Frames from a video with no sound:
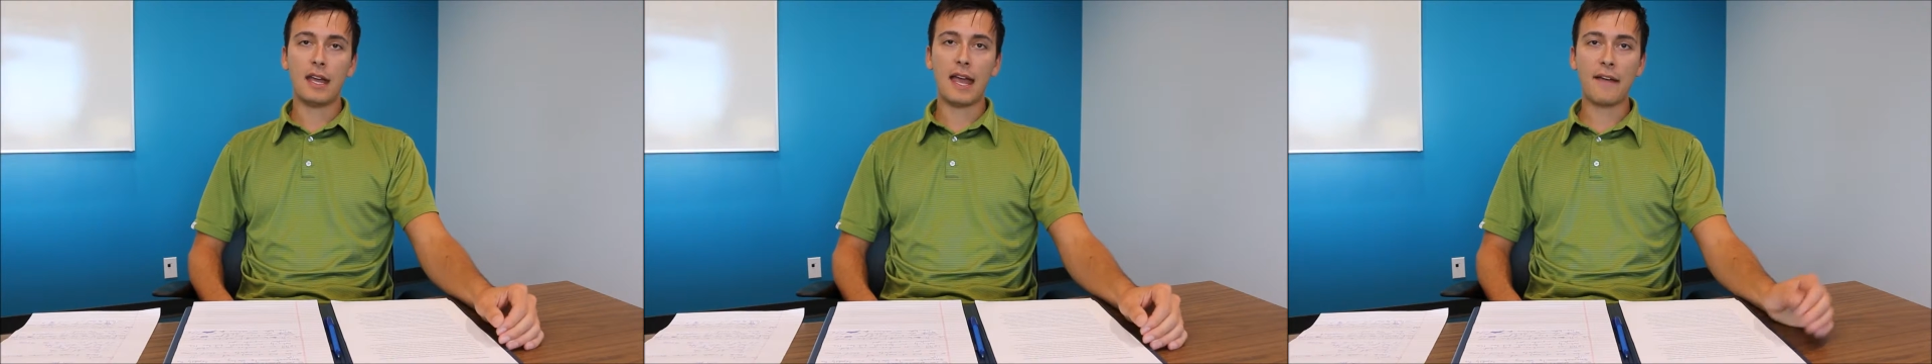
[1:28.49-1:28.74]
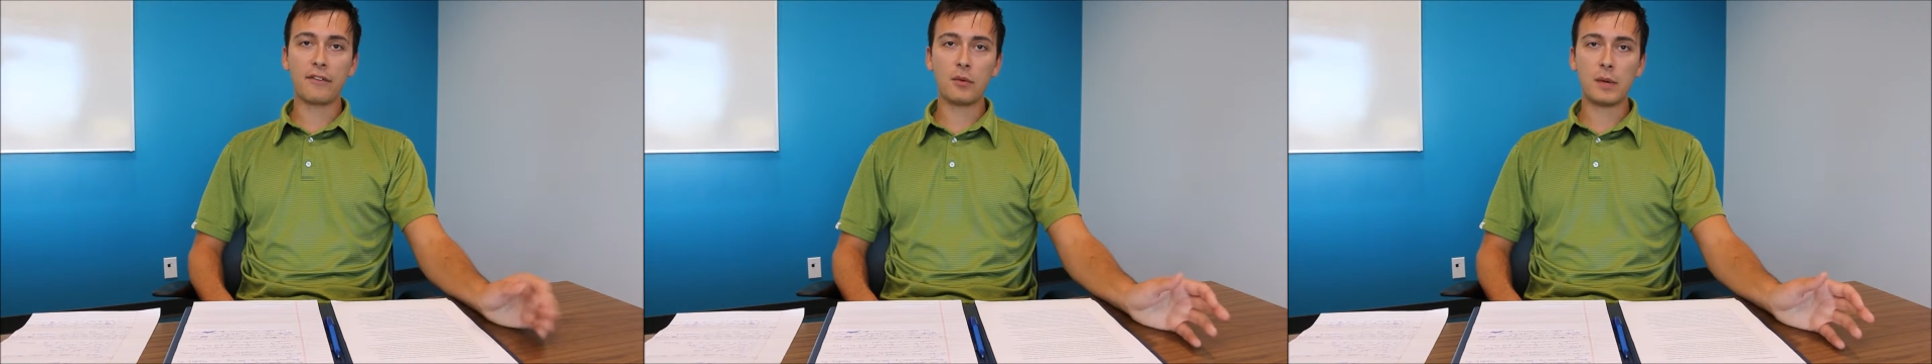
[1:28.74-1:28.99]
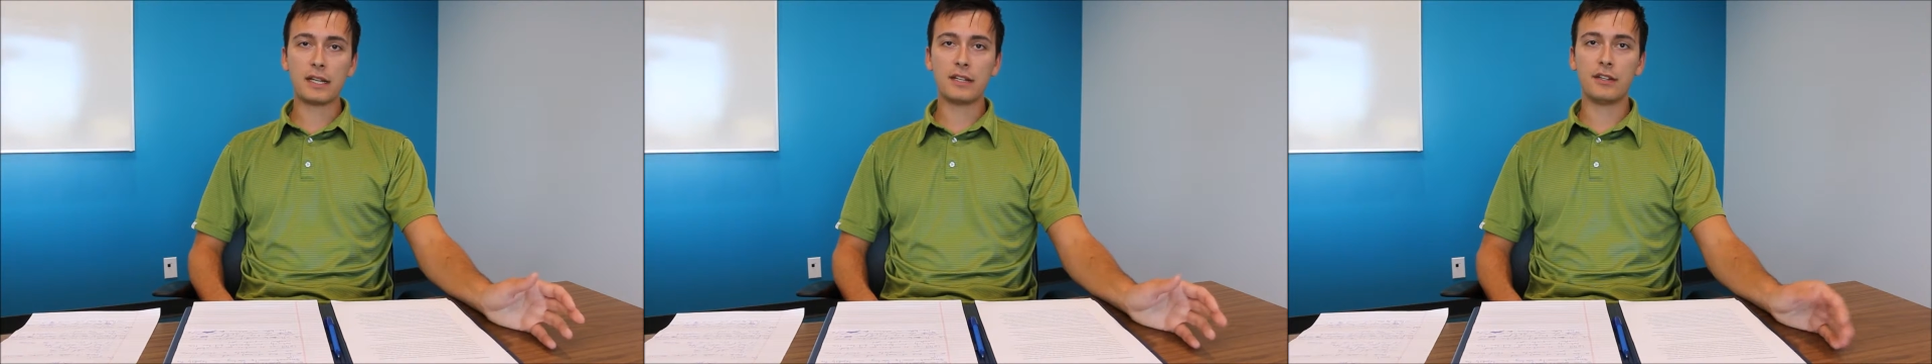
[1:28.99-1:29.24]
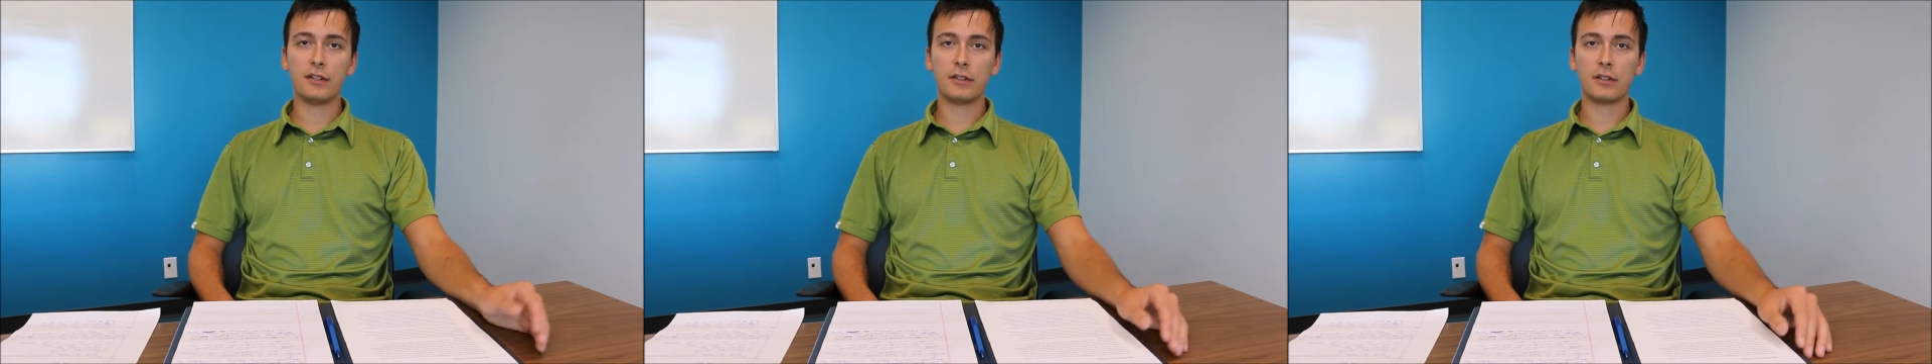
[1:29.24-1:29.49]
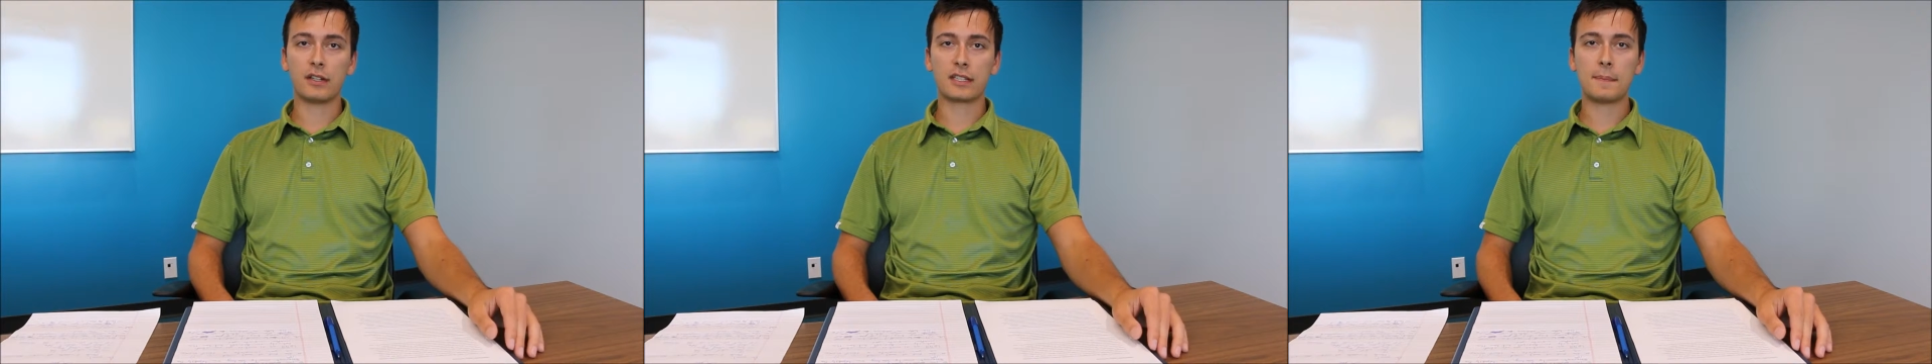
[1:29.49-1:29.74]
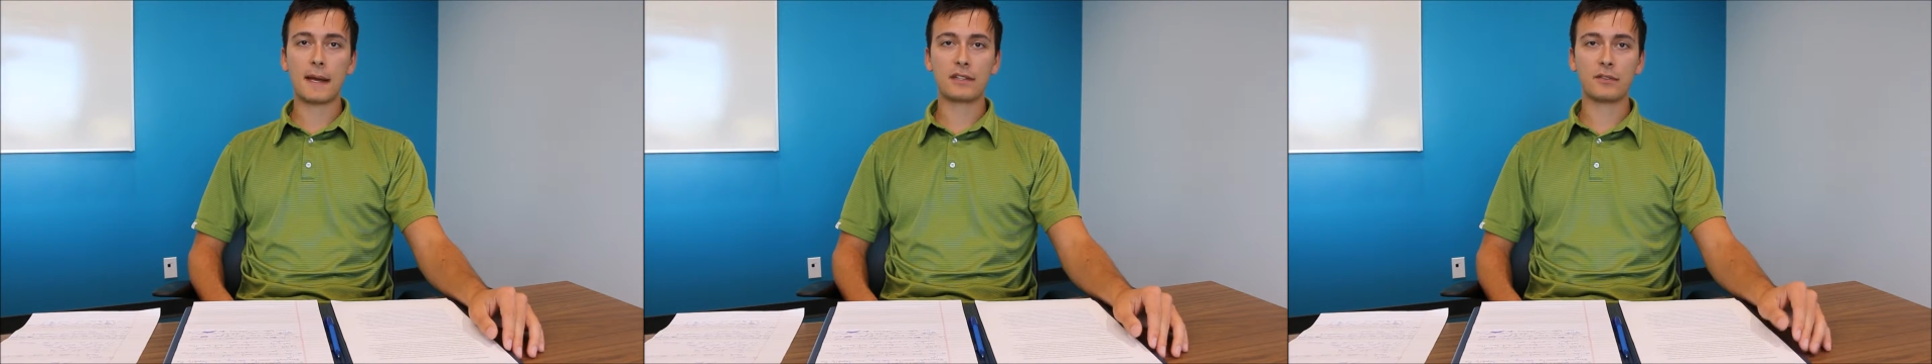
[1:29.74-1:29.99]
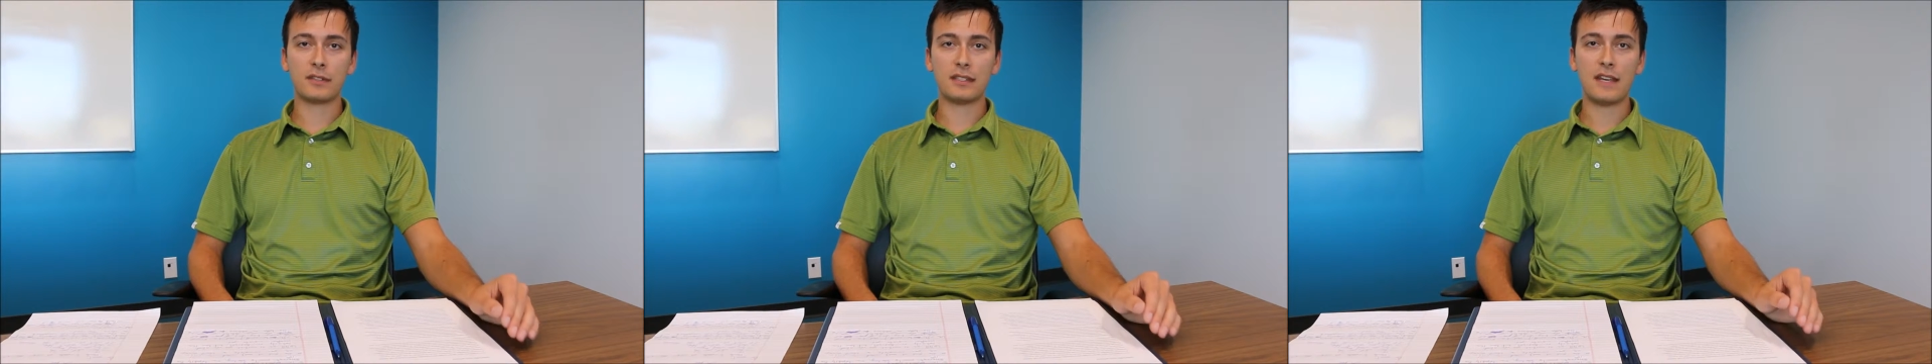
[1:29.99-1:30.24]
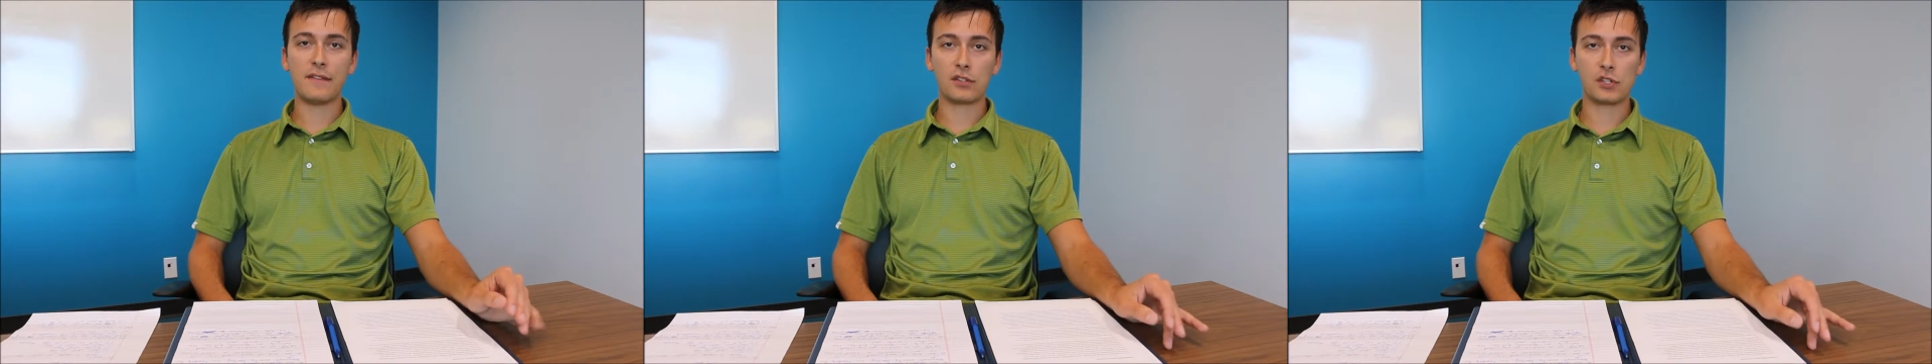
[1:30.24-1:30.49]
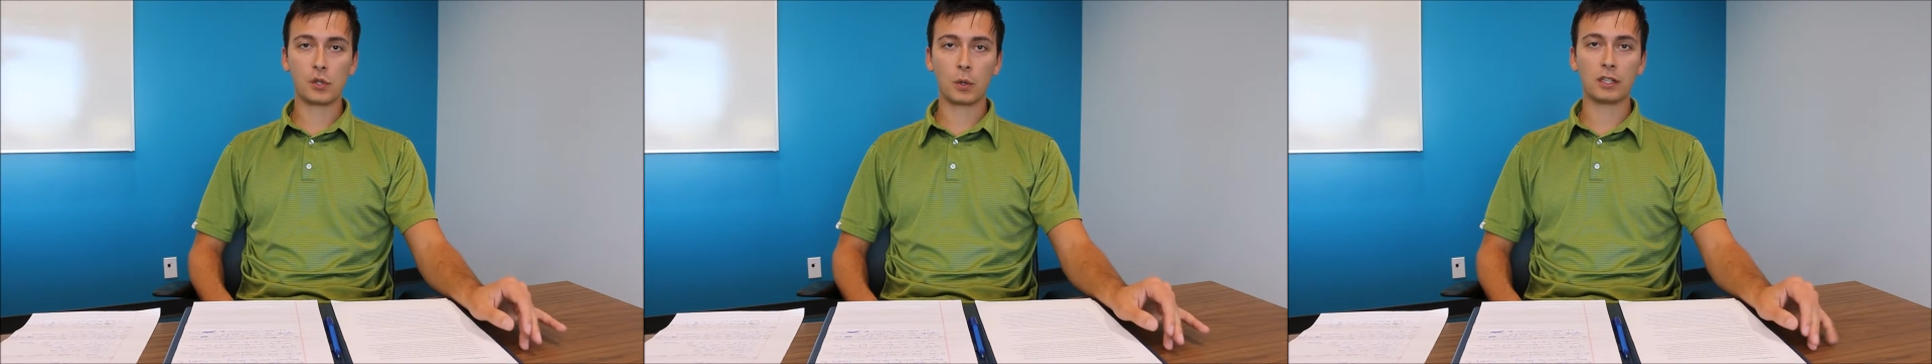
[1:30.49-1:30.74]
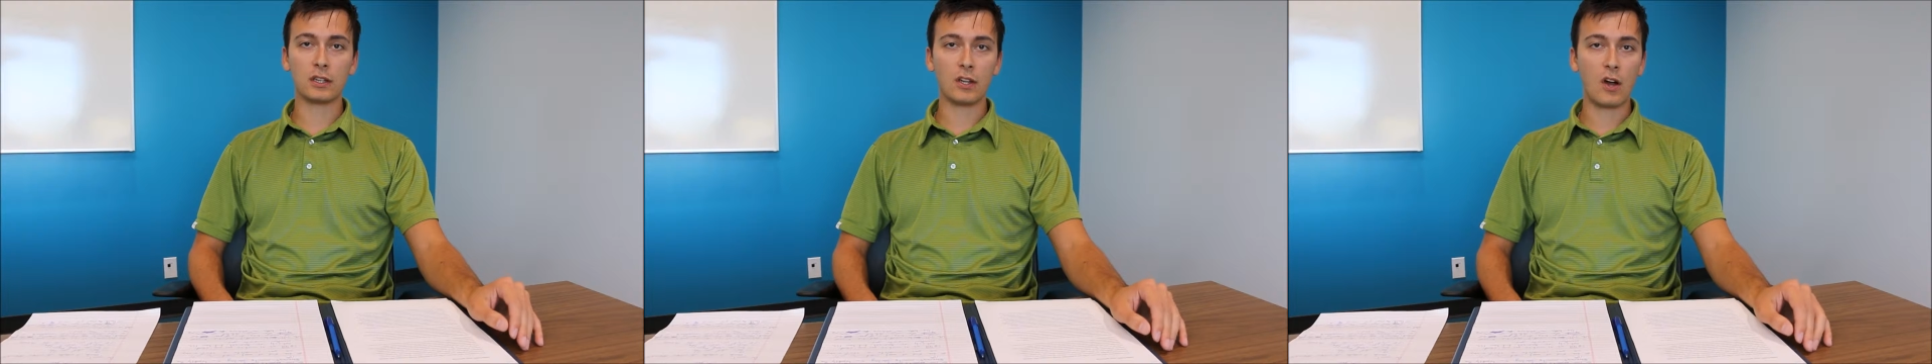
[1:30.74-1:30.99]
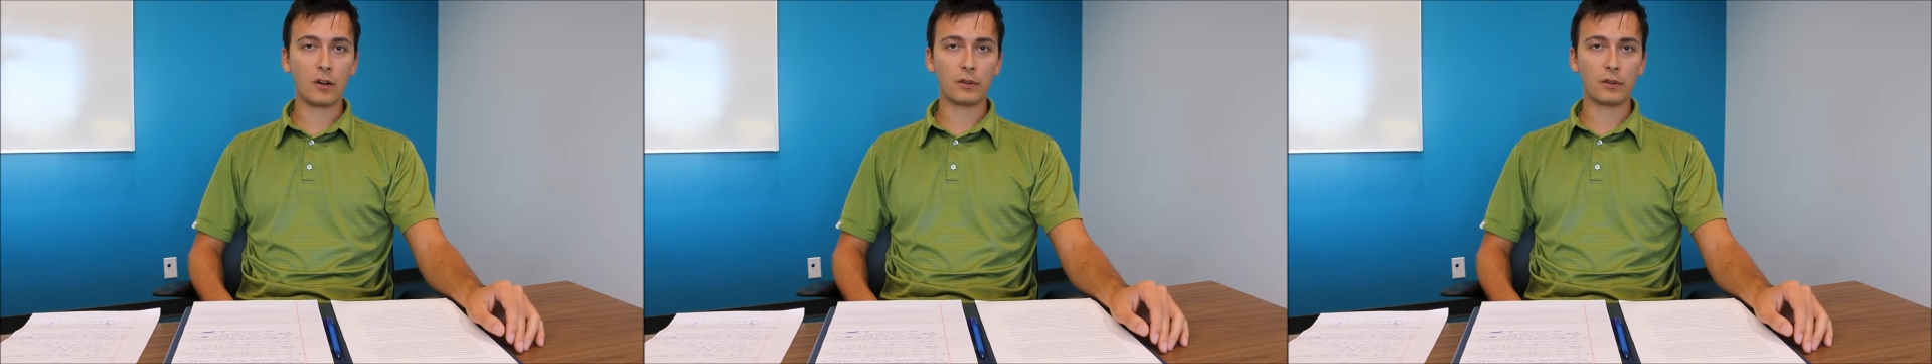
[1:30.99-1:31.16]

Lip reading: every week you can expect to receive a short and long